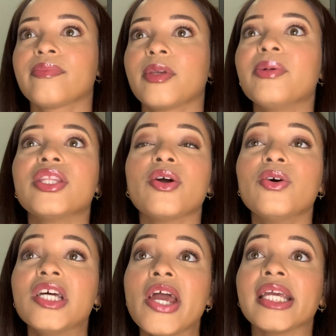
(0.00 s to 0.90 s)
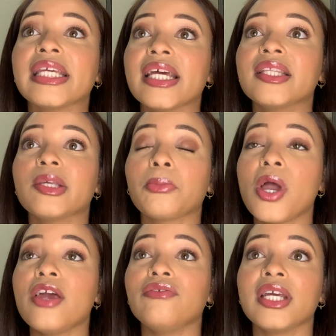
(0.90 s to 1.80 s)
But the older I get, the more
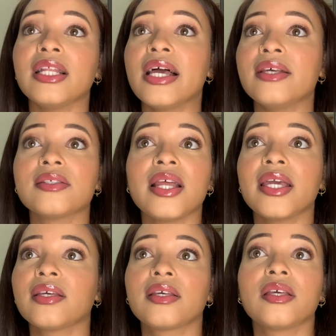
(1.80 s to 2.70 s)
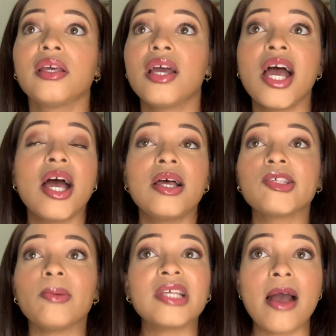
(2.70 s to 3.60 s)
I realize like
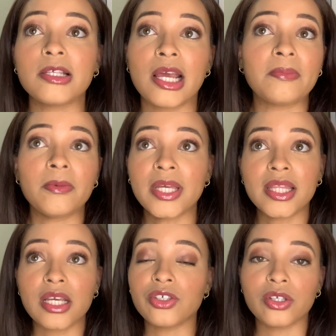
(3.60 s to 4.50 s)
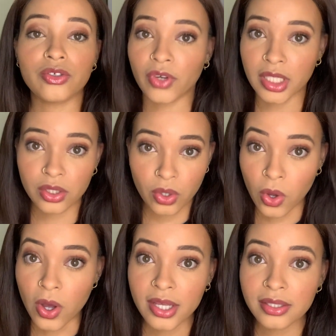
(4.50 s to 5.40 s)
sometimes like maybe things just run its
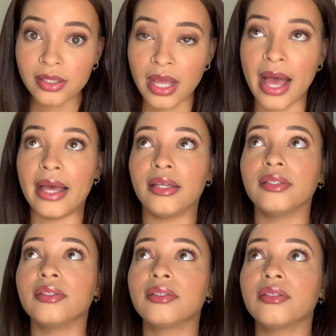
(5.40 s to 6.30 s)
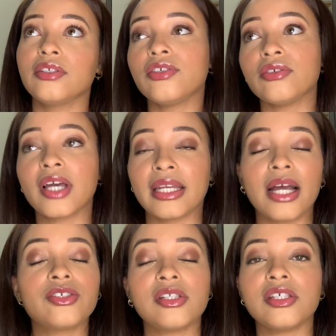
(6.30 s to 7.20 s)
course and you can
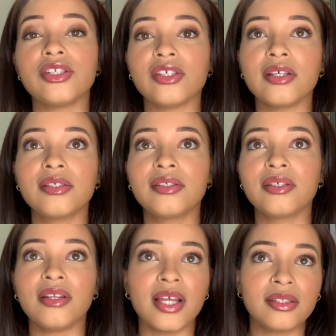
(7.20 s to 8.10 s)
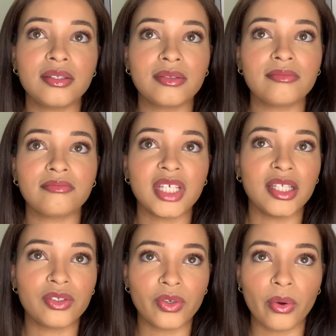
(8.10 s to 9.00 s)
actually just let
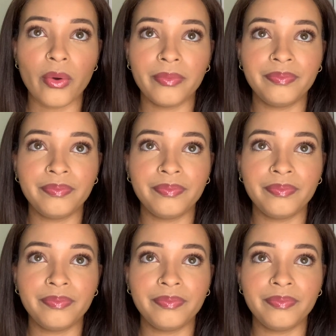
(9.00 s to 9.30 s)
it go.